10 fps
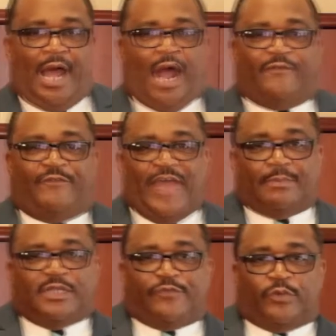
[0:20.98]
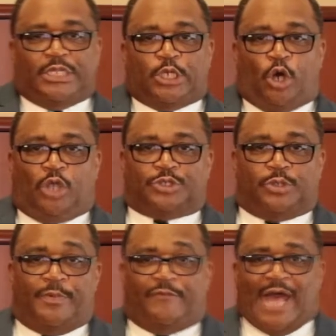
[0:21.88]
Our family friendly
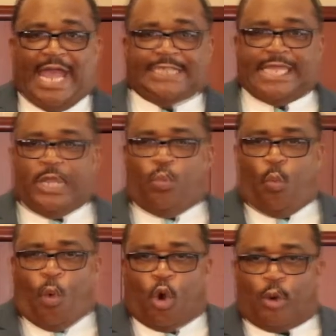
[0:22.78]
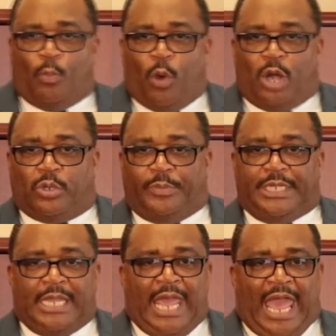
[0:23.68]
culture provides a warm,
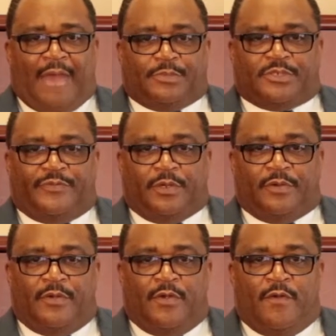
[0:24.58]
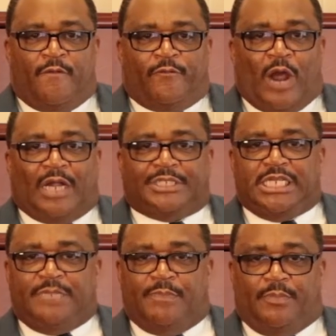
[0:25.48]
welcoming atmosphere for our
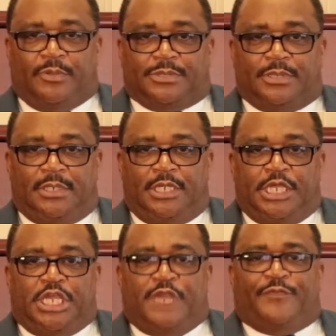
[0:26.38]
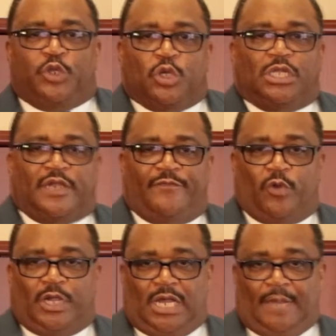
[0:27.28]
team members. If you're looking
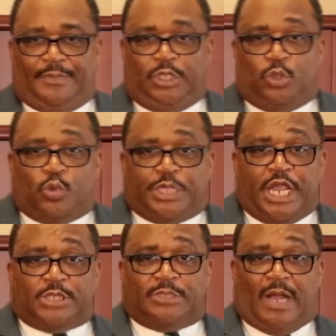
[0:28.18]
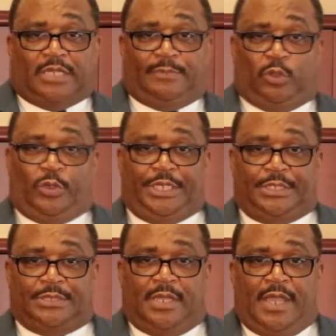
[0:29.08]
for a company who cares about
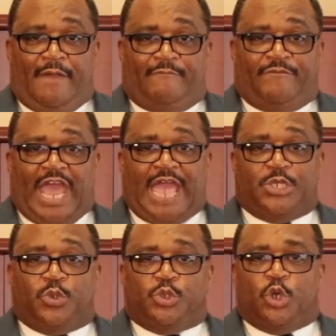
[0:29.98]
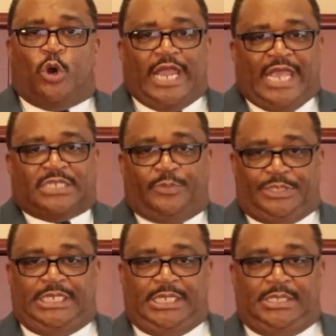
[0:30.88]
employees, value your
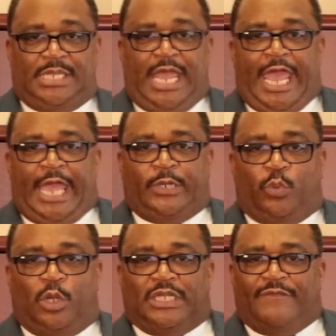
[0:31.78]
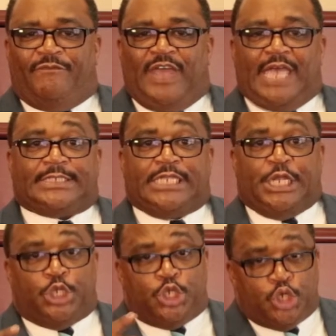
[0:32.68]
expertise, and will
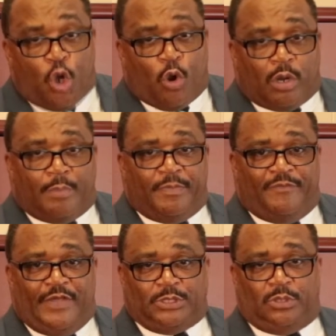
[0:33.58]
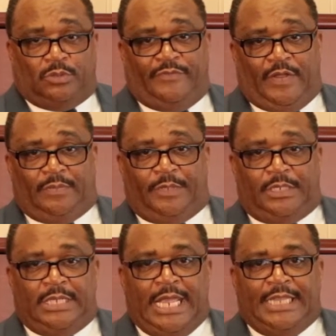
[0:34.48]
invest in your professional
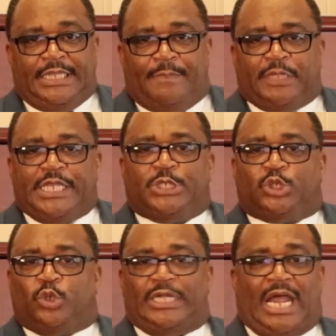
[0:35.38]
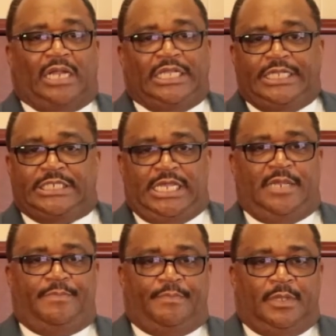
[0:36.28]
development, then please join our elite
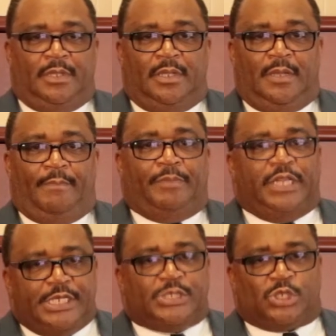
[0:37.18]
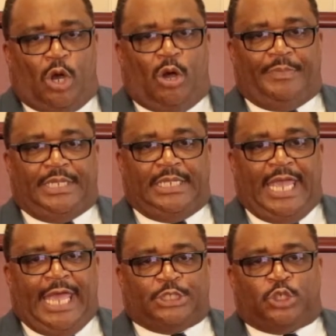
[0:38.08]
team. Please call me
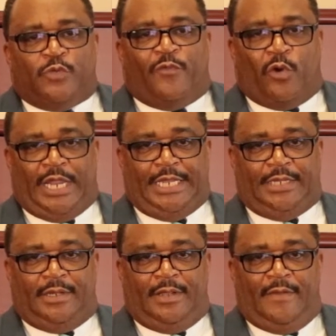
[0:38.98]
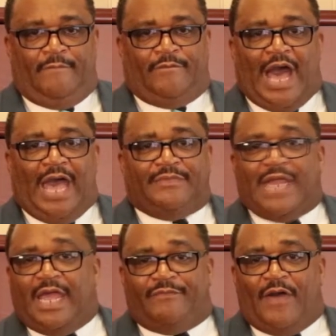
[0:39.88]
at 248
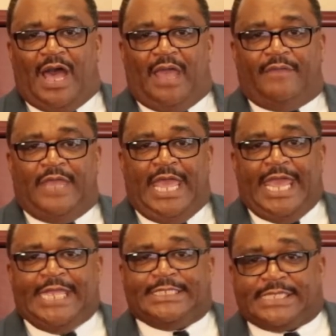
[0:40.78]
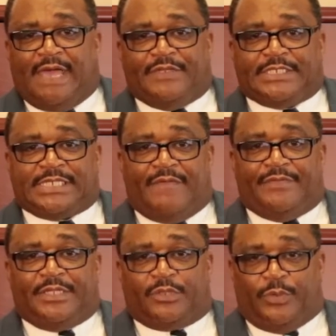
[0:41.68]
595
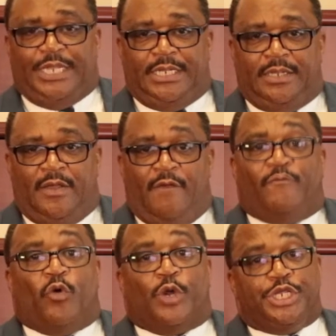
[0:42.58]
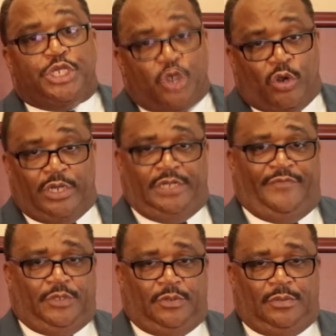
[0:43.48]
8773 for your
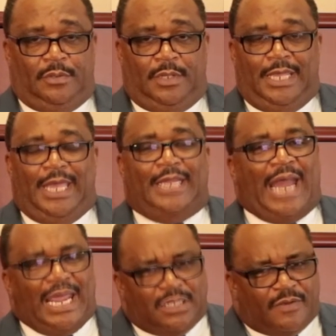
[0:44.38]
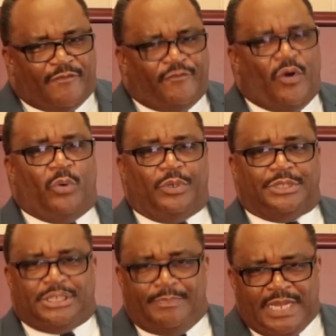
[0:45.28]
interview, and I look
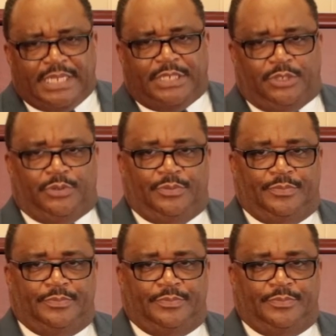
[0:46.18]
forward to meeting you.